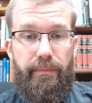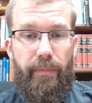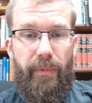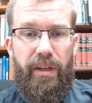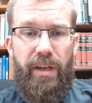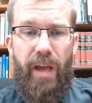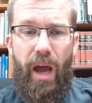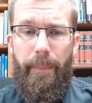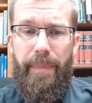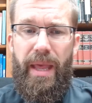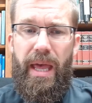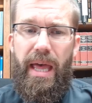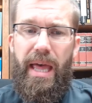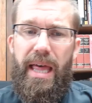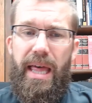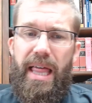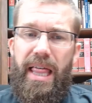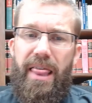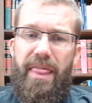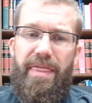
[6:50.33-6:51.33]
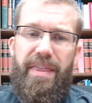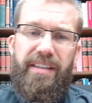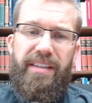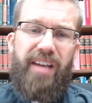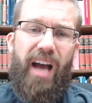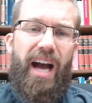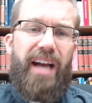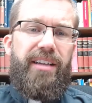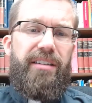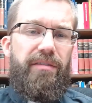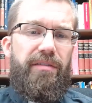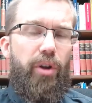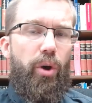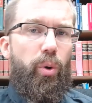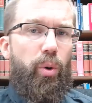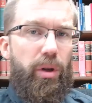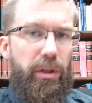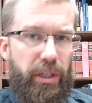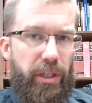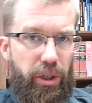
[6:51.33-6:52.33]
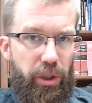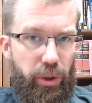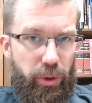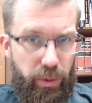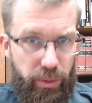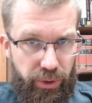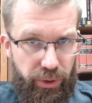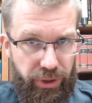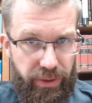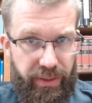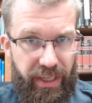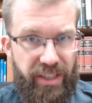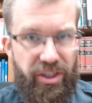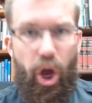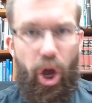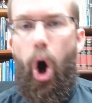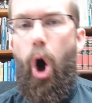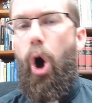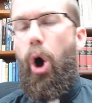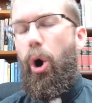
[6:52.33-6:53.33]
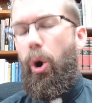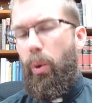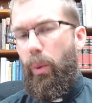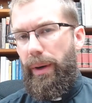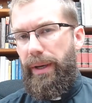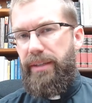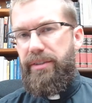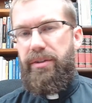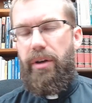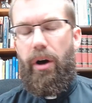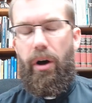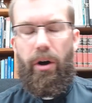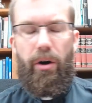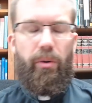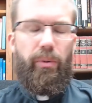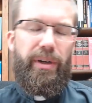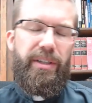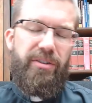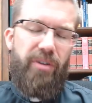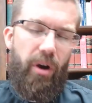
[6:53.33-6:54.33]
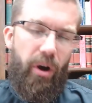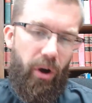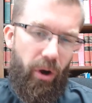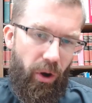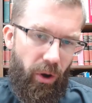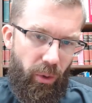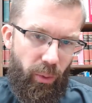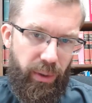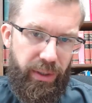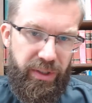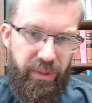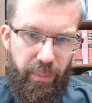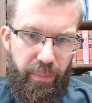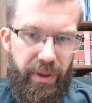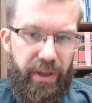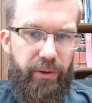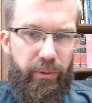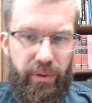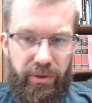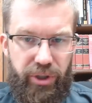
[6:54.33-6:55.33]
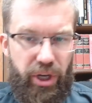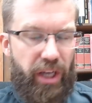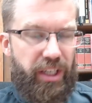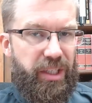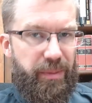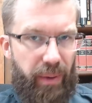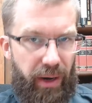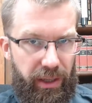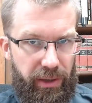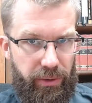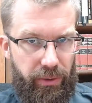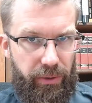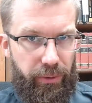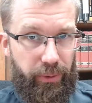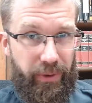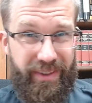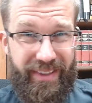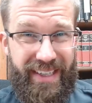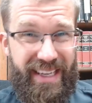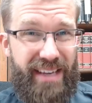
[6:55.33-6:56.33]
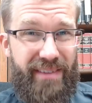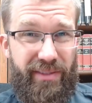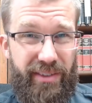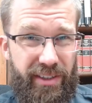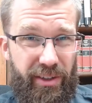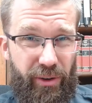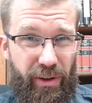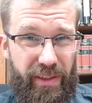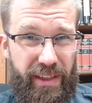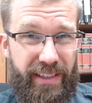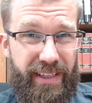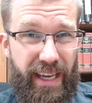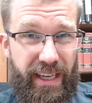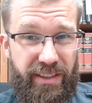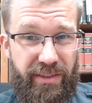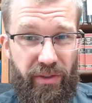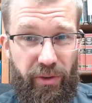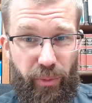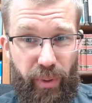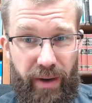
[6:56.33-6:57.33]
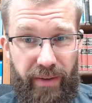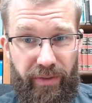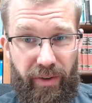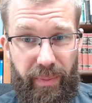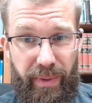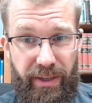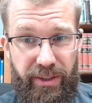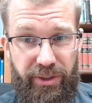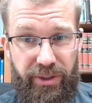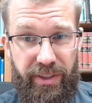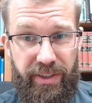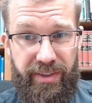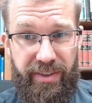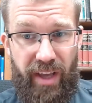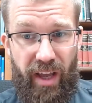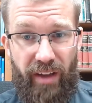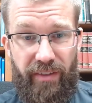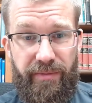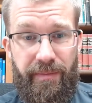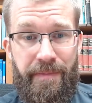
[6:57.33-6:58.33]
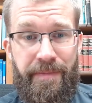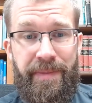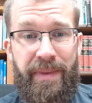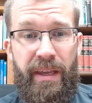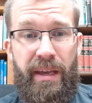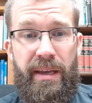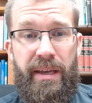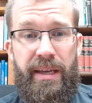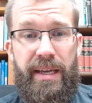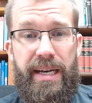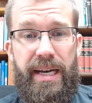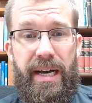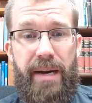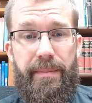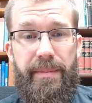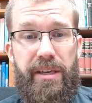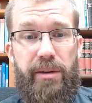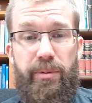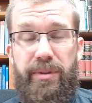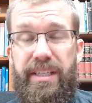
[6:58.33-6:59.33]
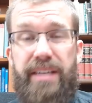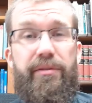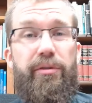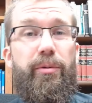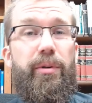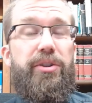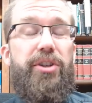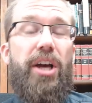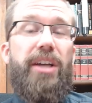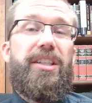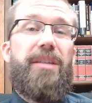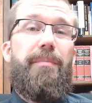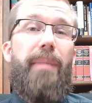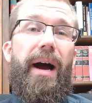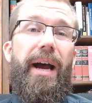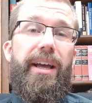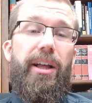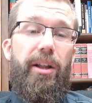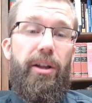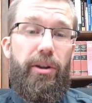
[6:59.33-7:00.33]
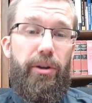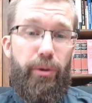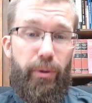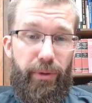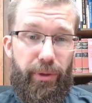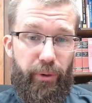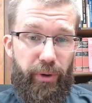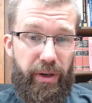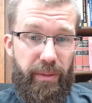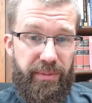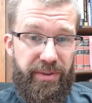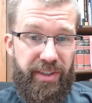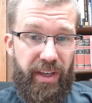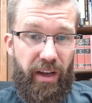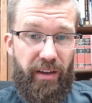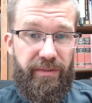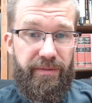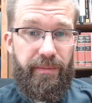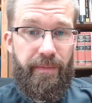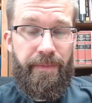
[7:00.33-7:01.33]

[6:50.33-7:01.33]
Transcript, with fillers: Now, this kind of local inclusion has always, always, always been rejected by Lutherans, even during the days of the Reformation itself. Uh, it was even rejected by Luther himself.